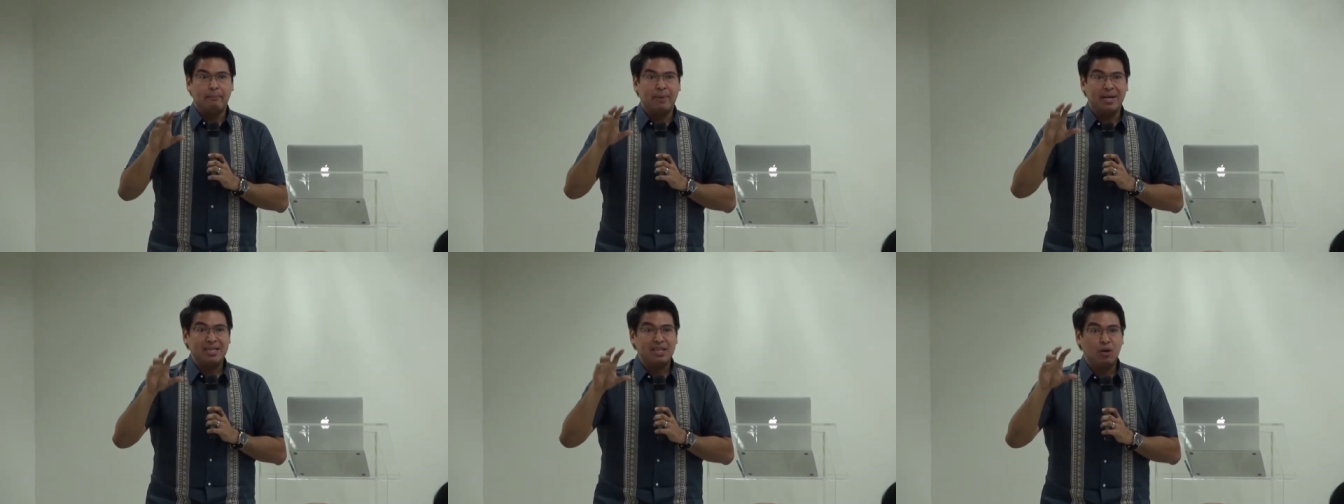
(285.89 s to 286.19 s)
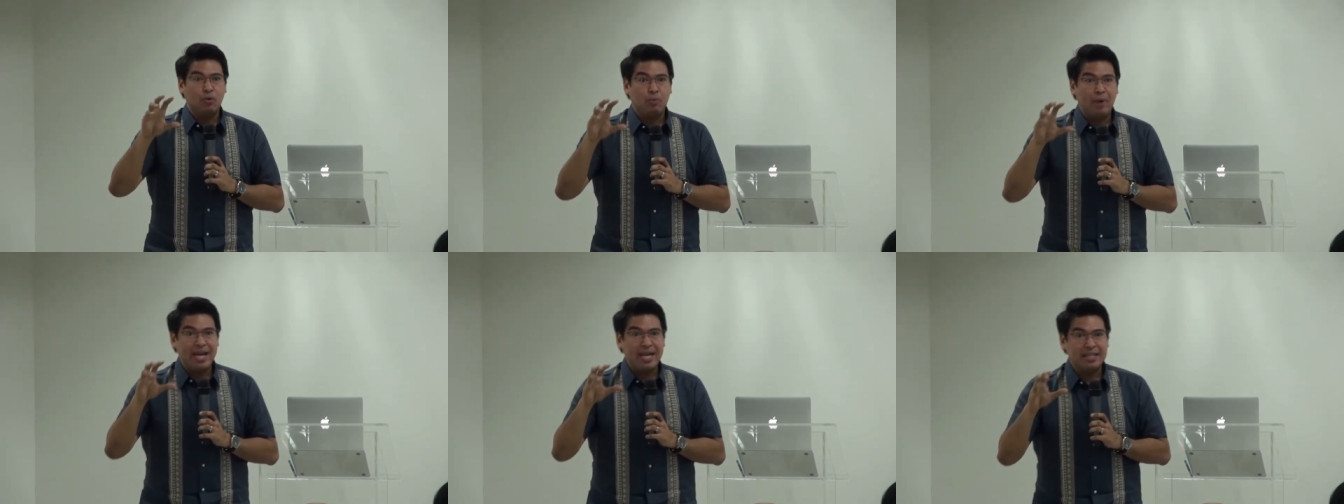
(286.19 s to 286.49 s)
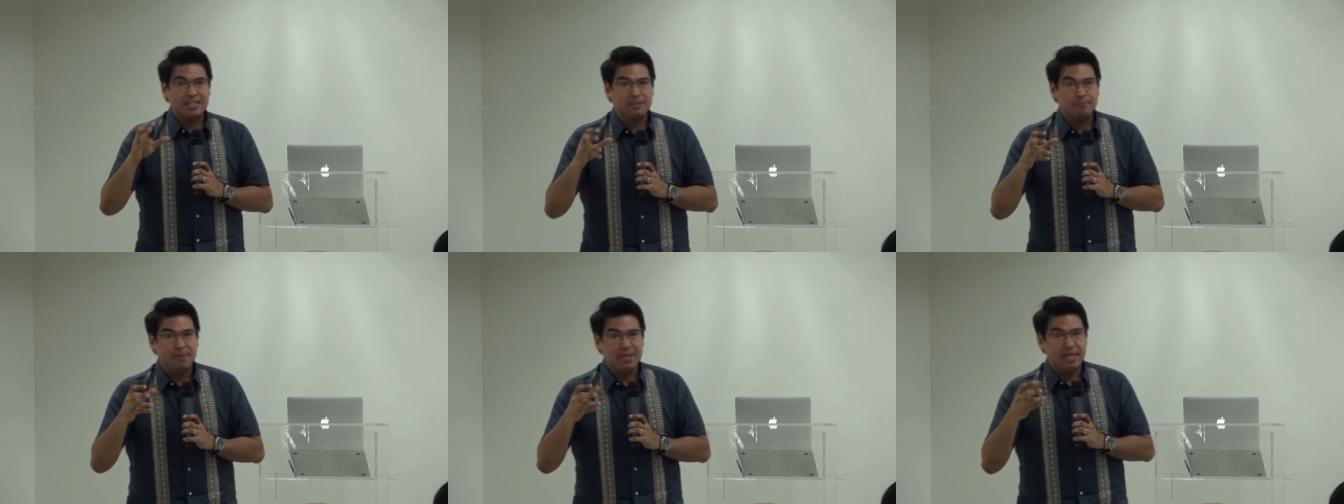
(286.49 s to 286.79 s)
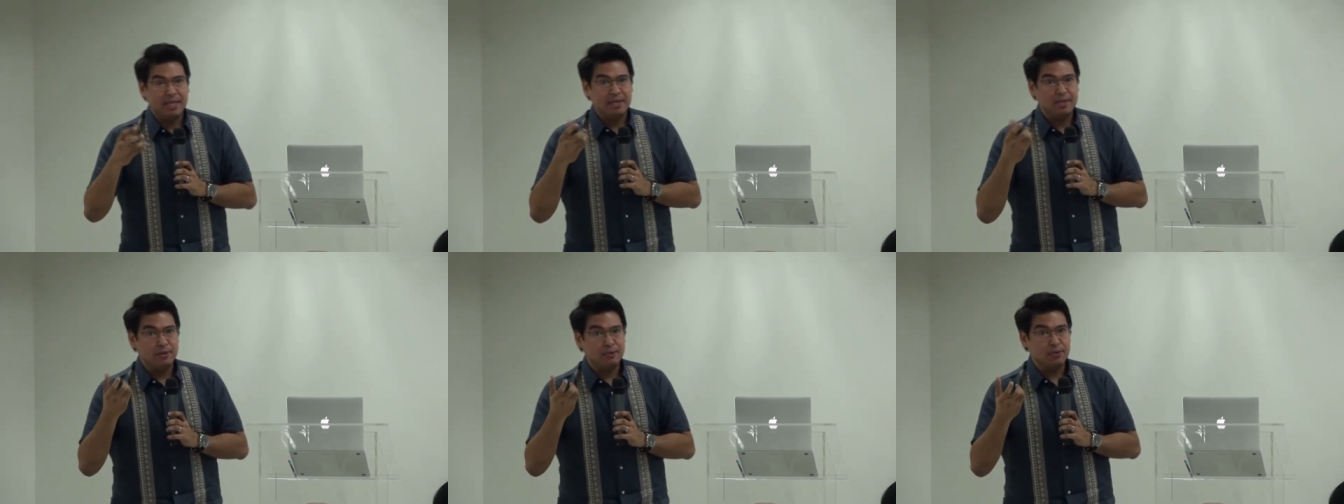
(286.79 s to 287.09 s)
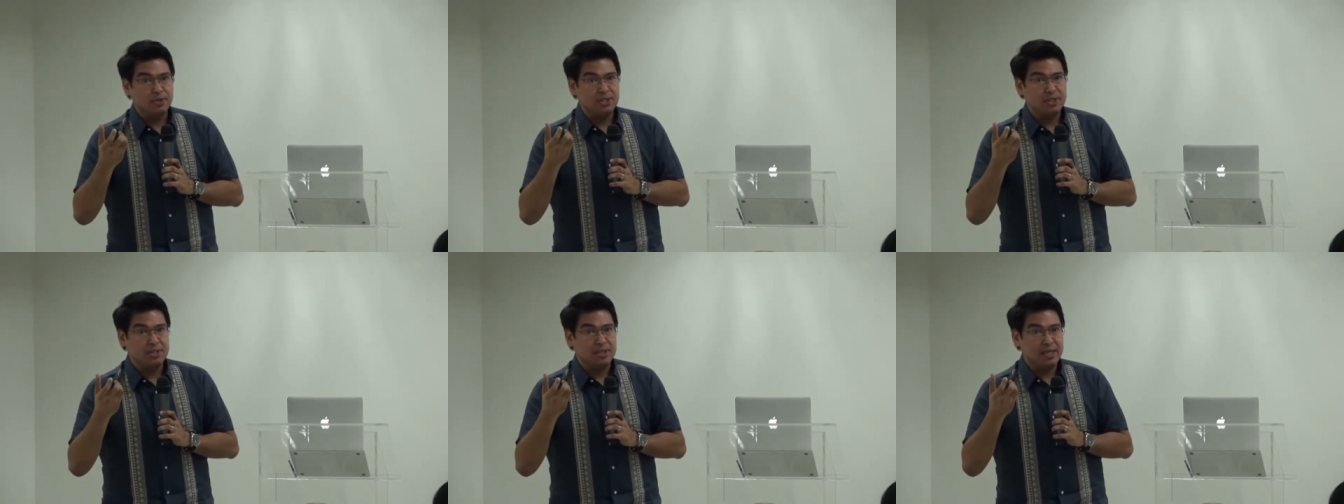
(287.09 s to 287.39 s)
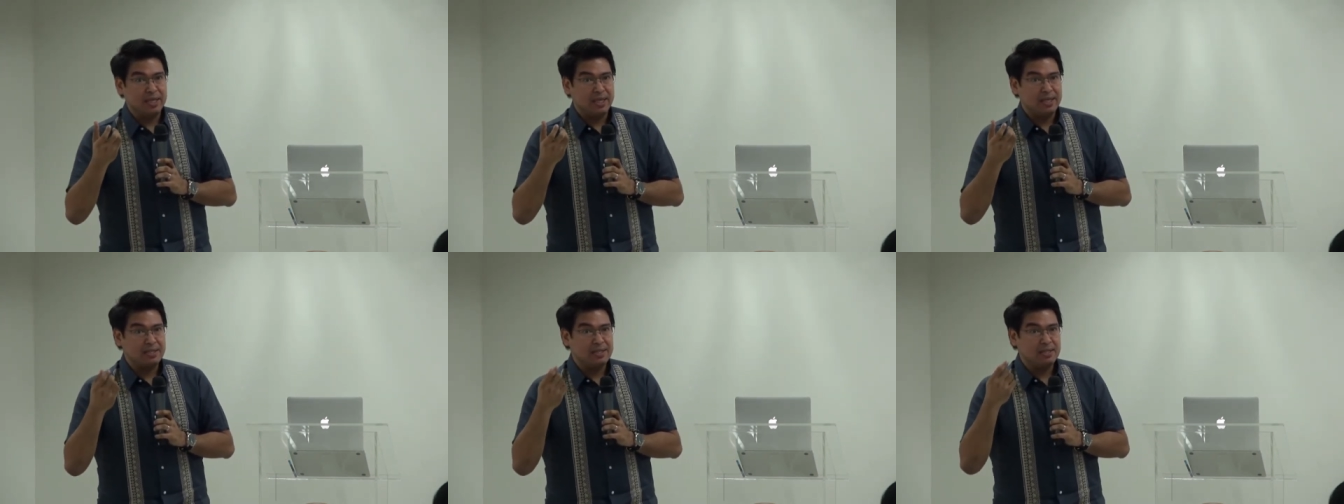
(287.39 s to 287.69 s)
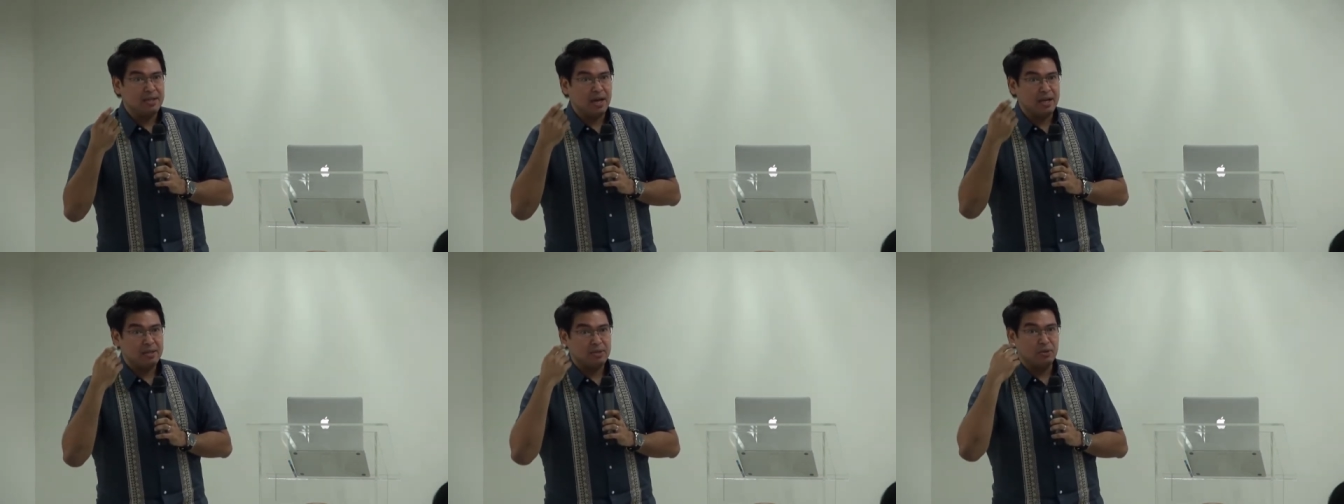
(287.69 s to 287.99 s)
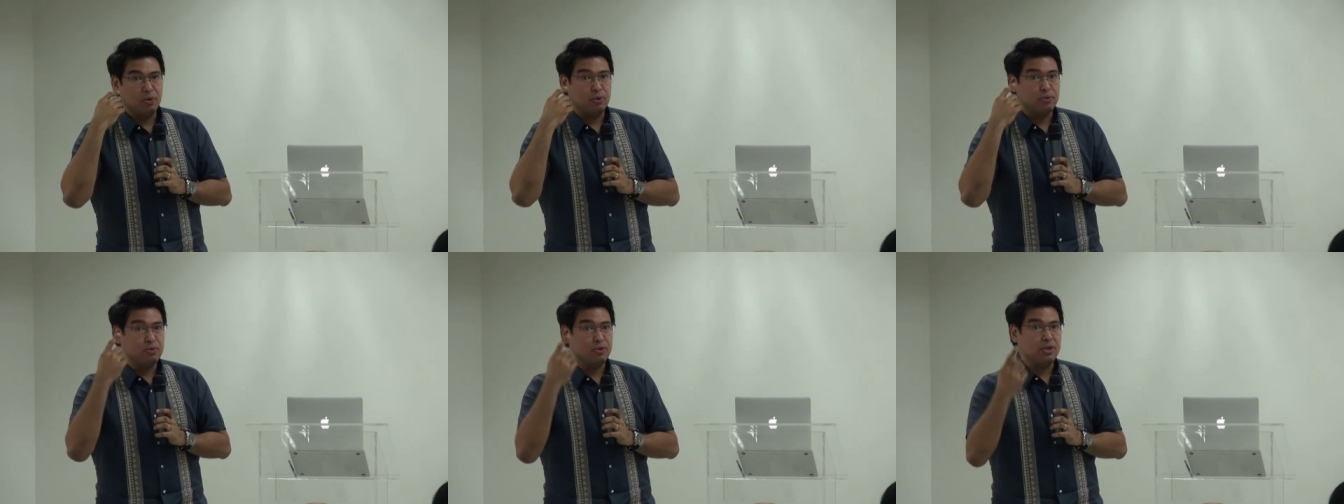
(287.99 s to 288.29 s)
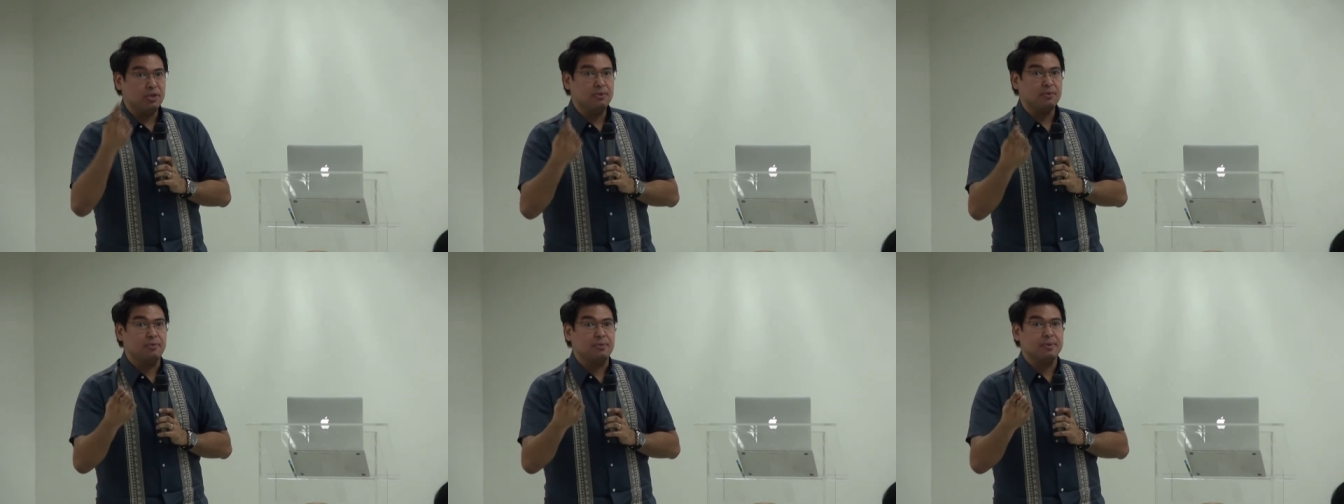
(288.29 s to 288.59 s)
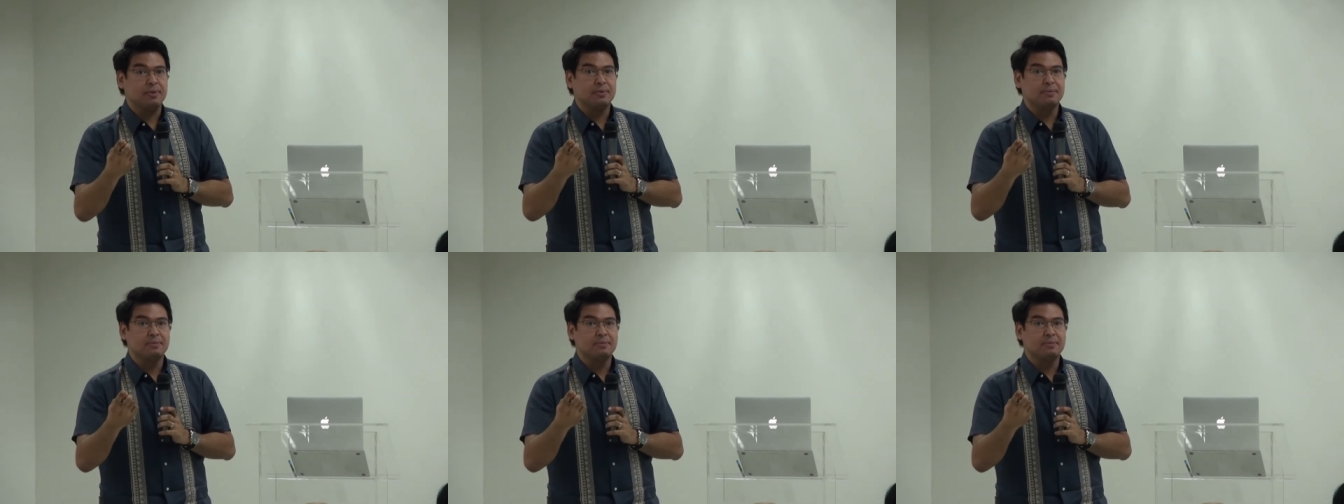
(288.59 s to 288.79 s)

but the way it's being used is not known to you.